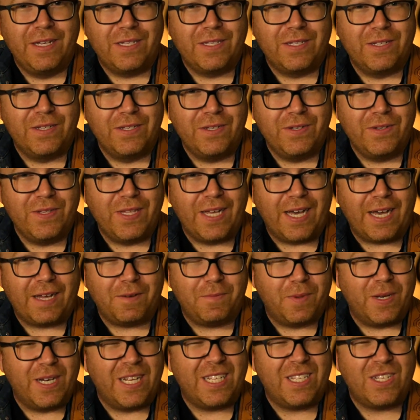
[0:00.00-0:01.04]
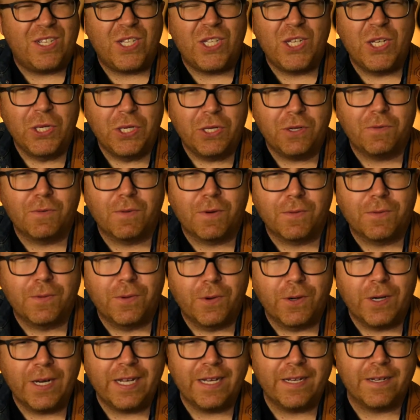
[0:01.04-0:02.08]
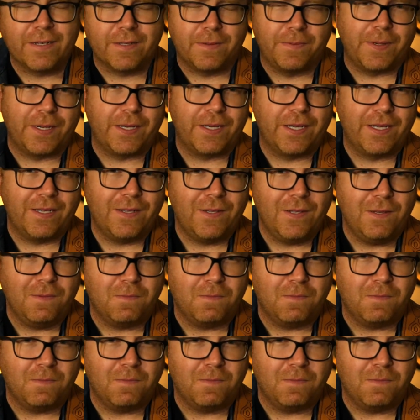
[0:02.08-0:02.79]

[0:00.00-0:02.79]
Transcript: to do that, but it's still a rewarding experience,